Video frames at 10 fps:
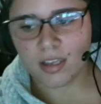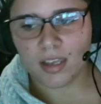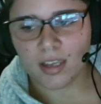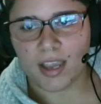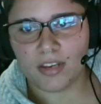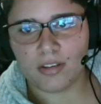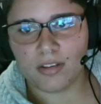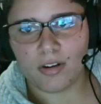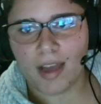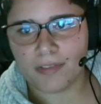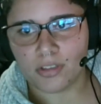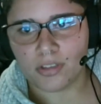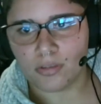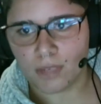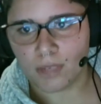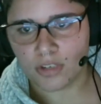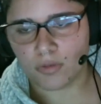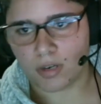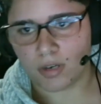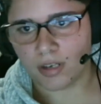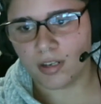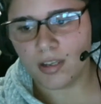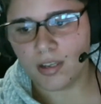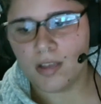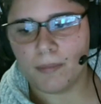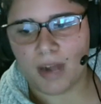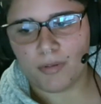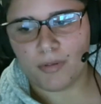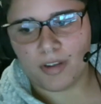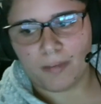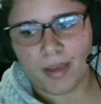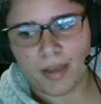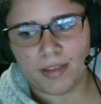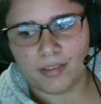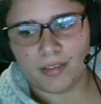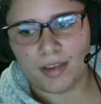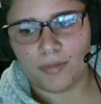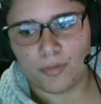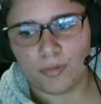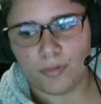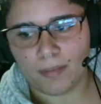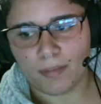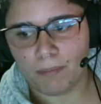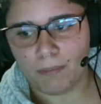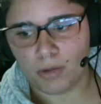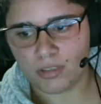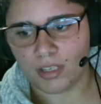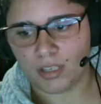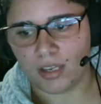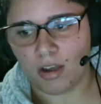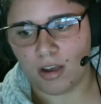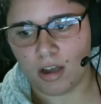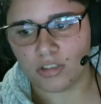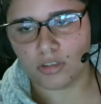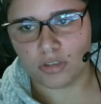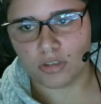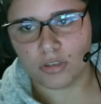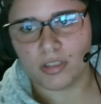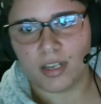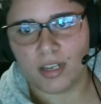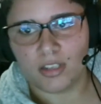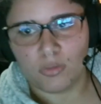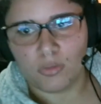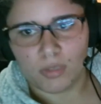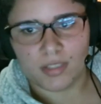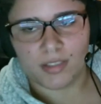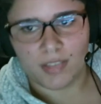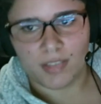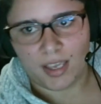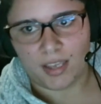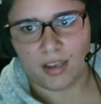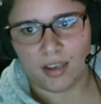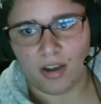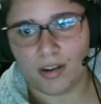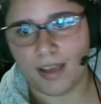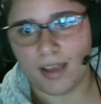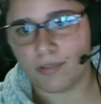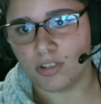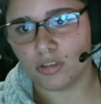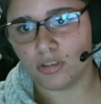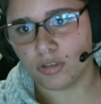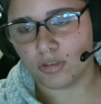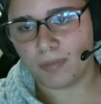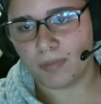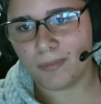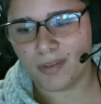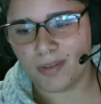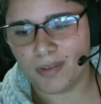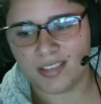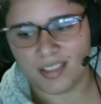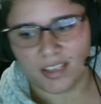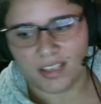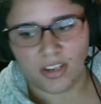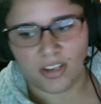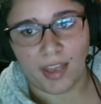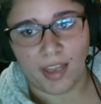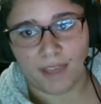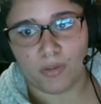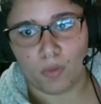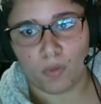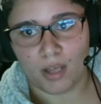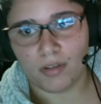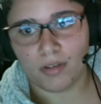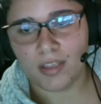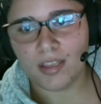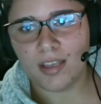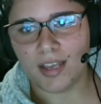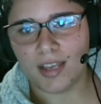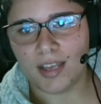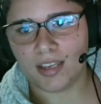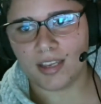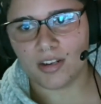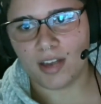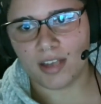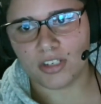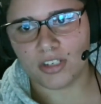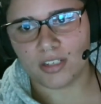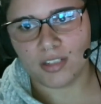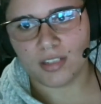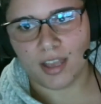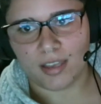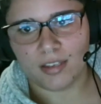and you don't have to do much work. But I would recommend posting on socials at least once a day on every social. People need to see that you're alive and well, and that you're not just like,